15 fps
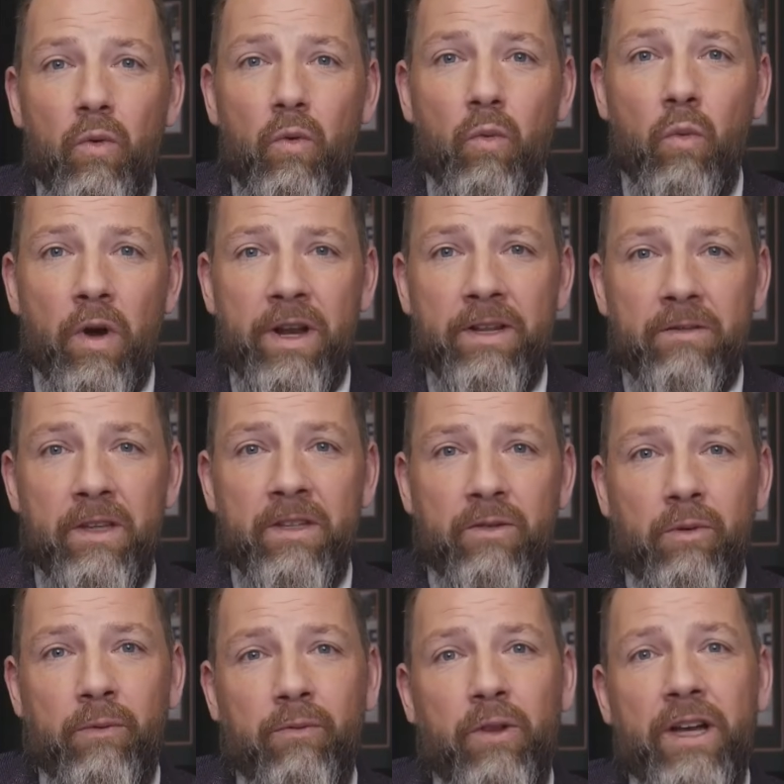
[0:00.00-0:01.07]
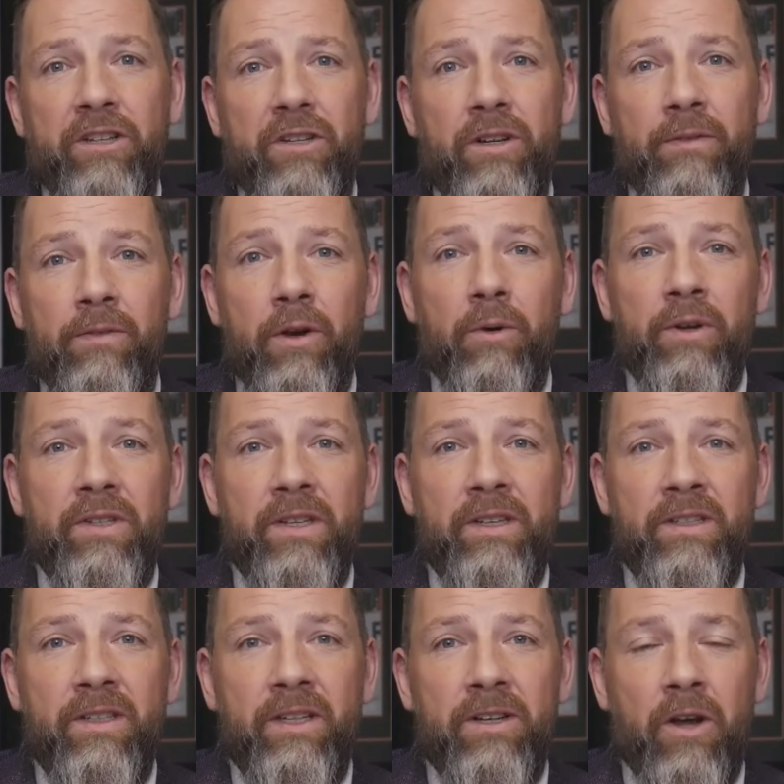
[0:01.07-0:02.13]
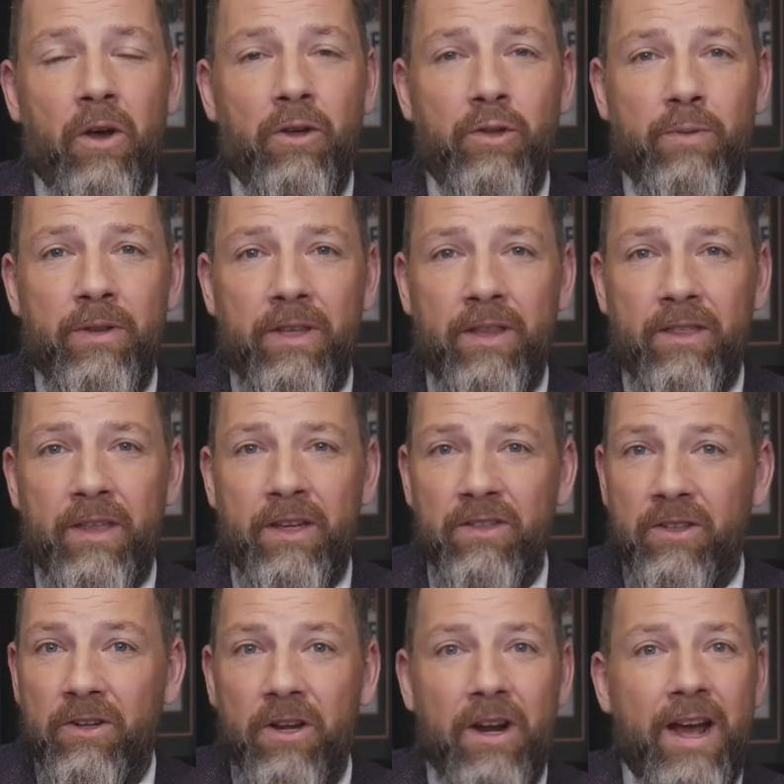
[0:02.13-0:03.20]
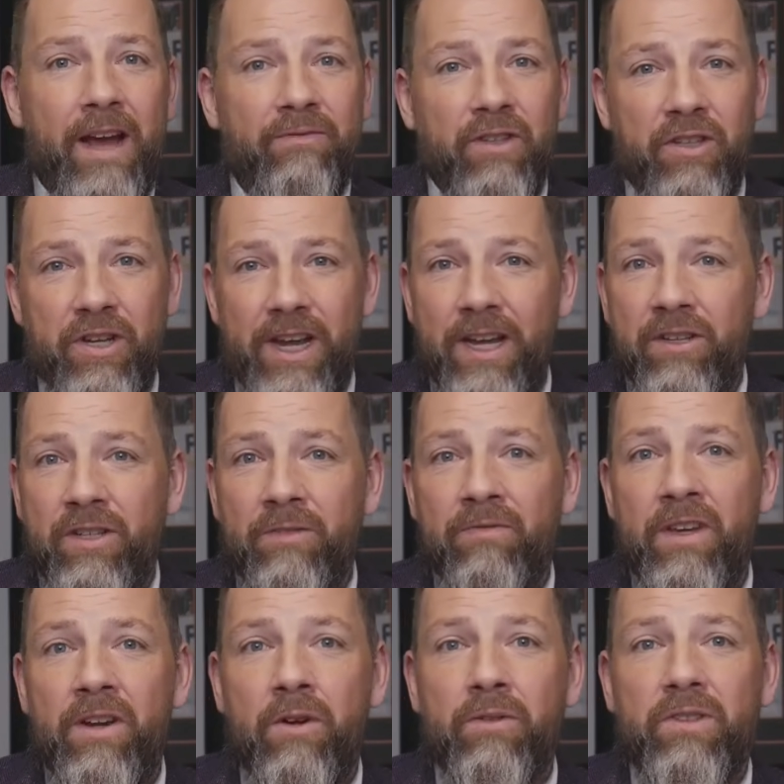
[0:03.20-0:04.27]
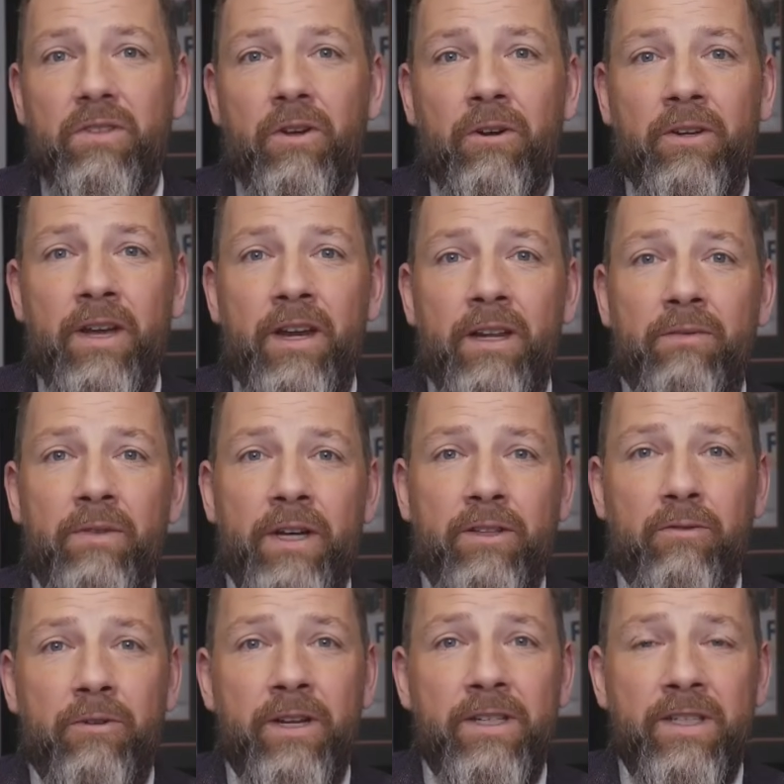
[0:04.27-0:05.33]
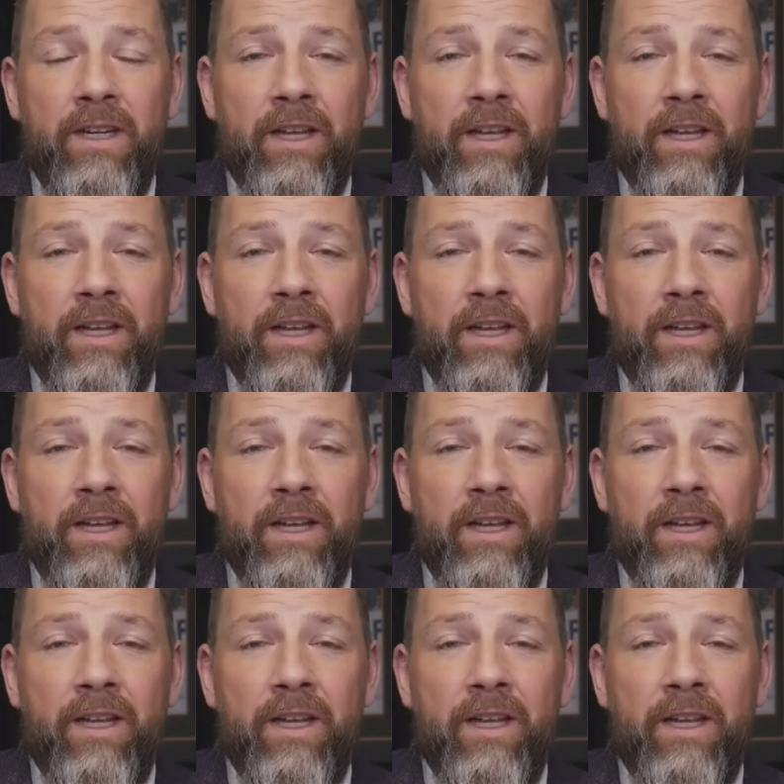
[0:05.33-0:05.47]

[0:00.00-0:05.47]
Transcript: What it is a reflection of, though, is acknowledgement that things are going to have to change if they don't start getting victories.